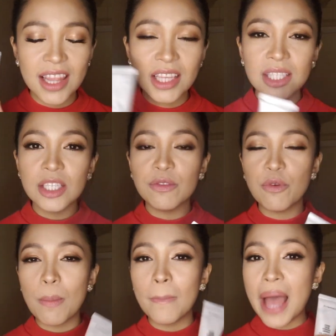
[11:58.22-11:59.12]
This is
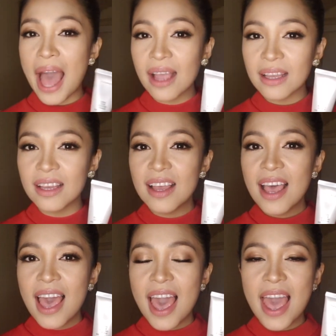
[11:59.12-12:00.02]
from MAC,
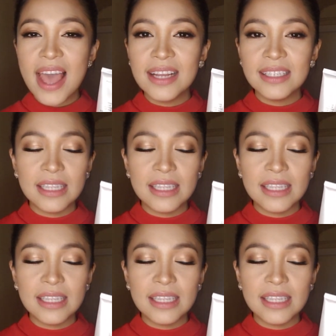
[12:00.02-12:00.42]
and